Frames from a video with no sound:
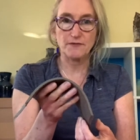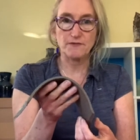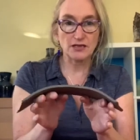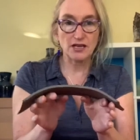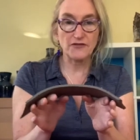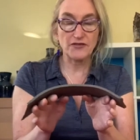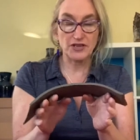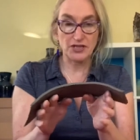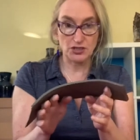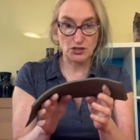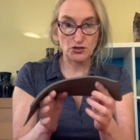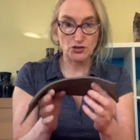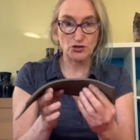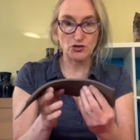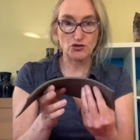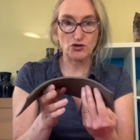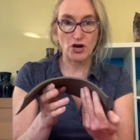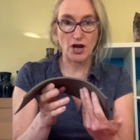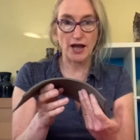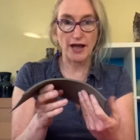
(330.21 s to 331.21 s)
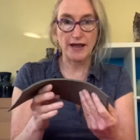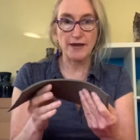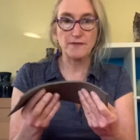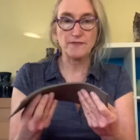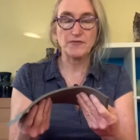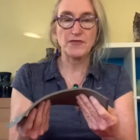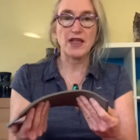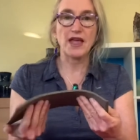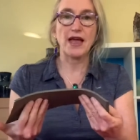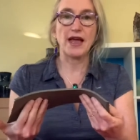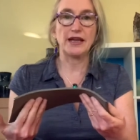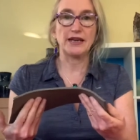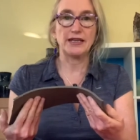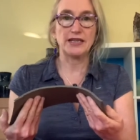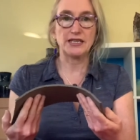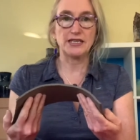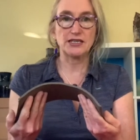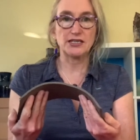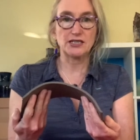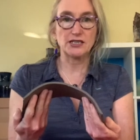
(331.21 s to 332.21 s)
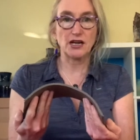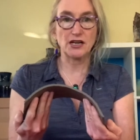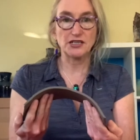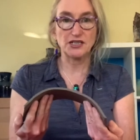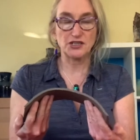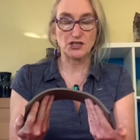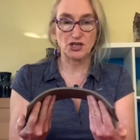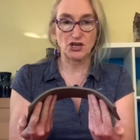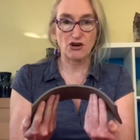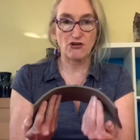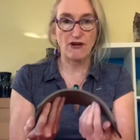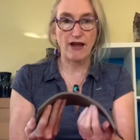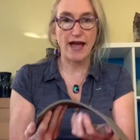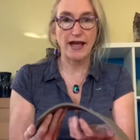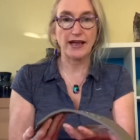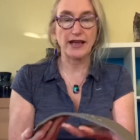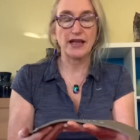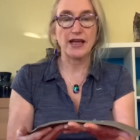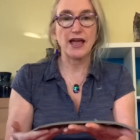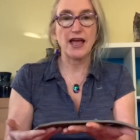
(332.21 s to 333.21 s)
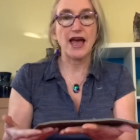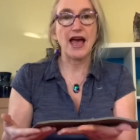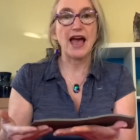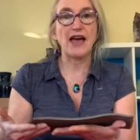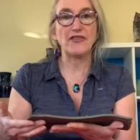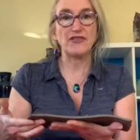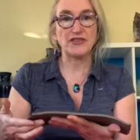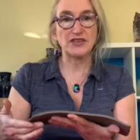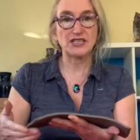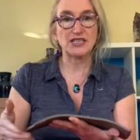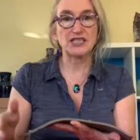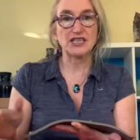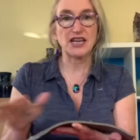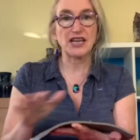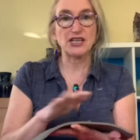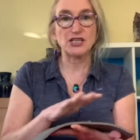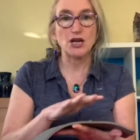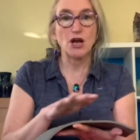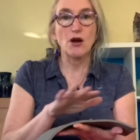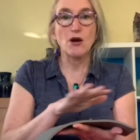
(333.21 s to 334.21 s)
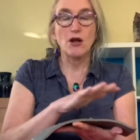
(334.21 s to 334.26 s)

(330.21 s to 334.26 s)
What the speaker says: If it is too dry and it is starting to crack, at this stage,